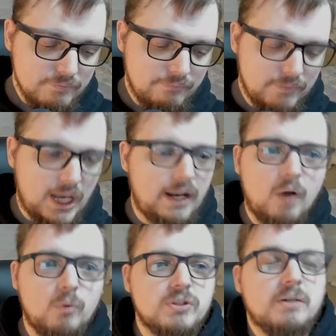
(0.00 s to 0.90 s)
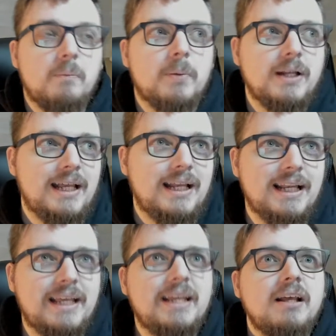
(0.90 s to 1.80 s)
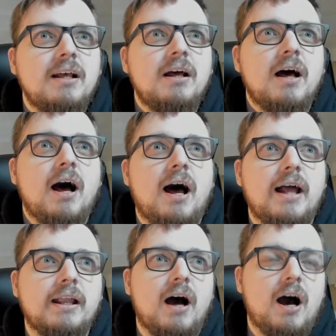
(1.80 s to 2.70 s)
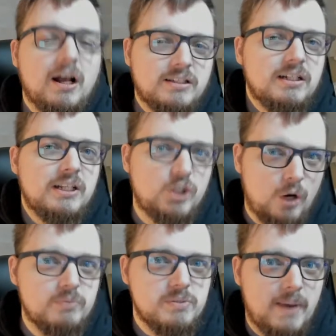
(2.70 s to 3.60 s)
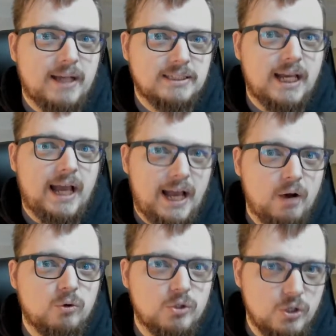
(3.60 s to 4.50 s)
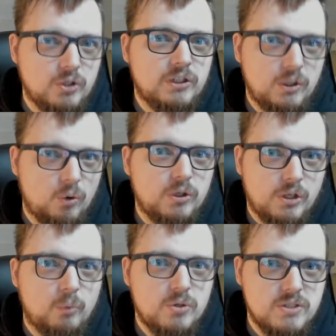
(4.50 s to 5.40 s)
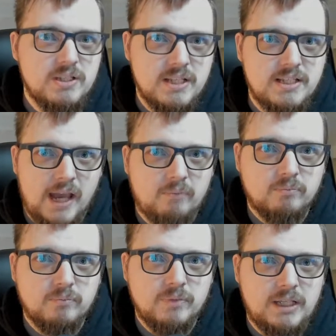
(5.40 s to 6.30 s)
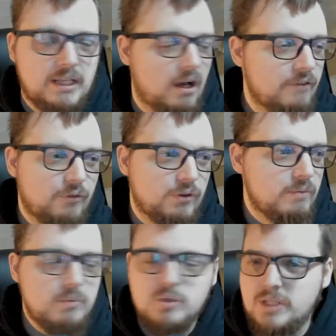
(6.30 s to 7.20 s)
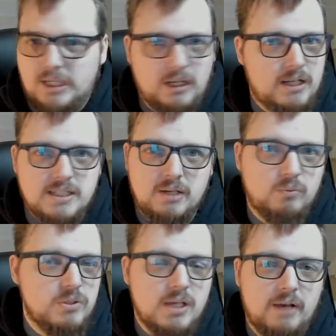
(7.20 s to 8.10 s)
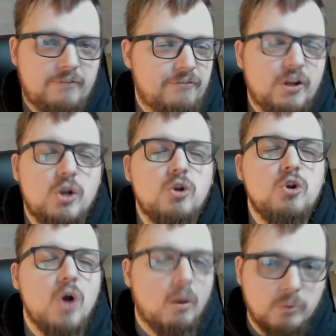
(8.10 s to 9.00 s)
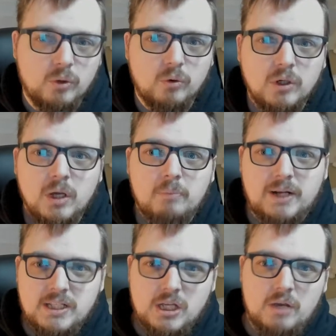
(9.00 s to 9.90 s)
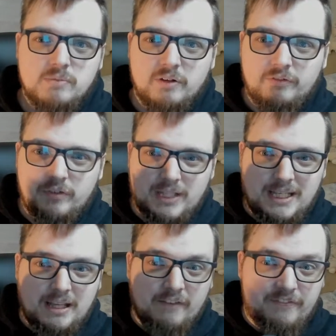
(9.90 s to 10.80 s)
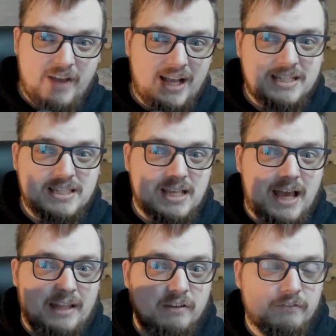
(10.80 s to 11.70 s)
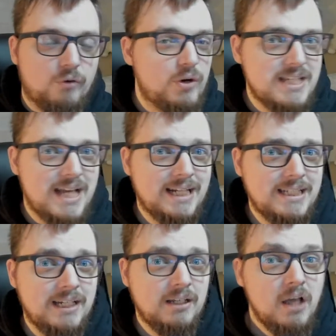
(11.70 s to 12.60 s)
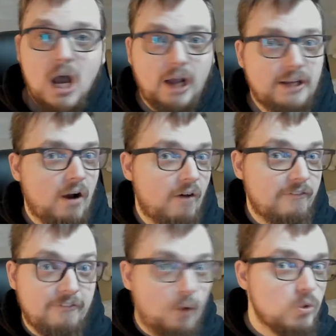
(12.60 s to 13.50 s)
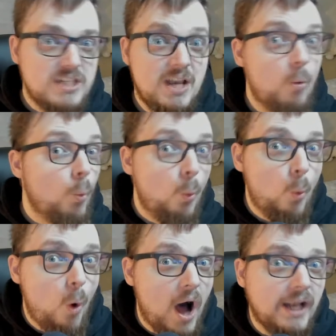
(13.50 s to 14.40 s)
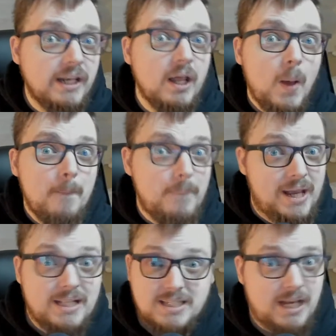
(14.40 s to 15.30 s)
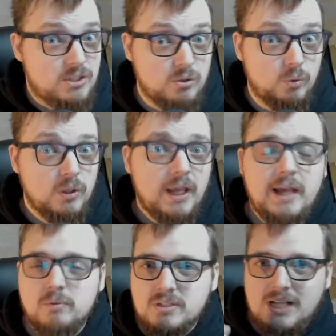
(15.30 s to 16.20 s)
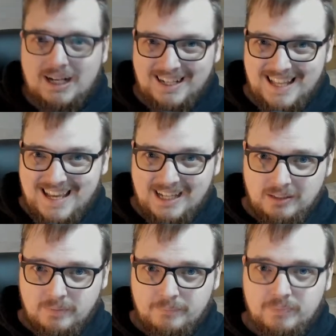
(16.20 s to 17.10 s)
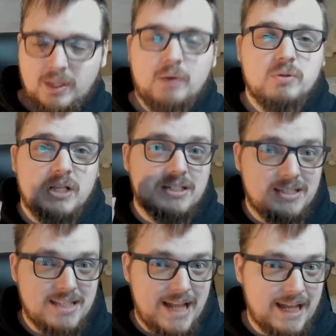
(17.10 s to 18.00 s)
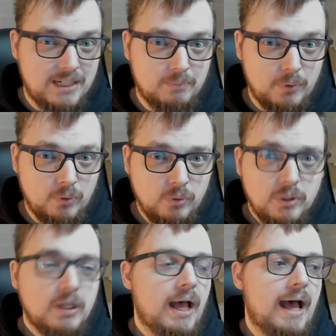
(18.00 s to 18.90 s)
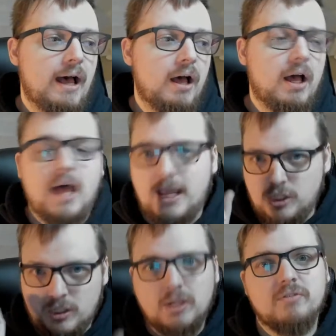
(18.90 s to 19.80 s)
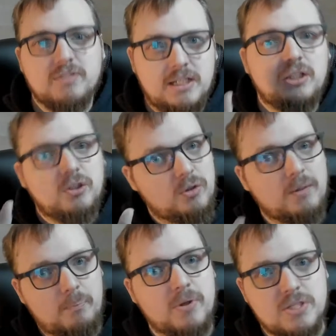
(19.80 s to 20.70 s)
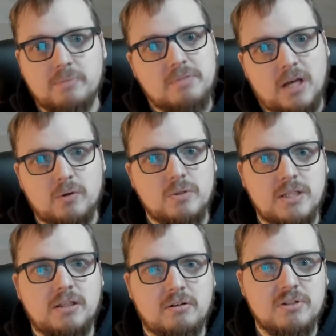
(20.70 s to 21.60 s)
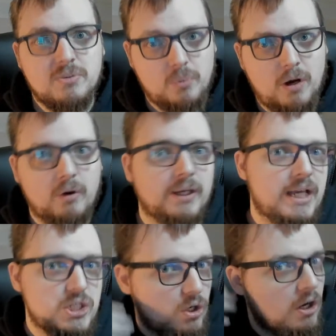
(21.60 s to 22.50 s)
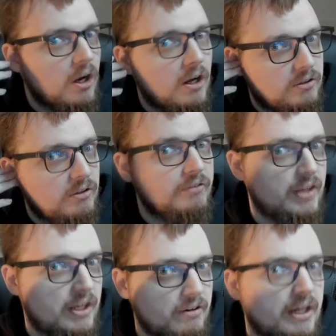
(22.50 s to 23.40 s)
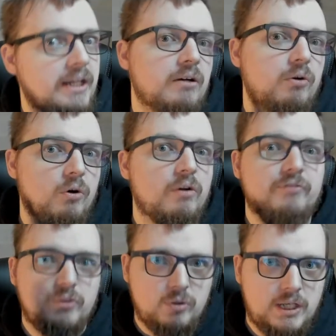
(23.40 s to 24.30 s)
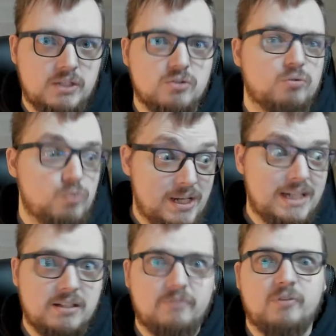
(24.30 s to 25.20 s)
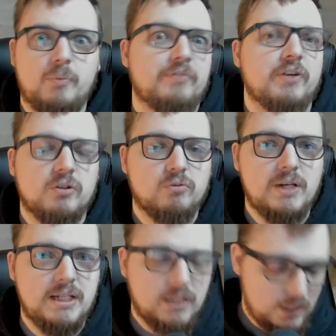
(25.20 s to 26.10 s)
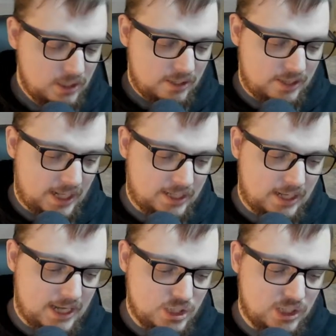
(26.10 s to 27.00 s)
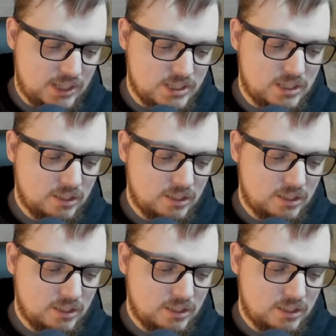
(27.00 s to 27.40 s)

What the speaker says: I was completely and utterly gobsmacked at how good the audio was in this game. I thought the music, like I said, was phenomenal. But in terms of the effects and the voice acting, I can't fault it one bit at all. It was clear, it was understandable, and you can put subtitles in there as well in case you're hard of hearing, or if you need to read, if you prefer to read, then actually listen.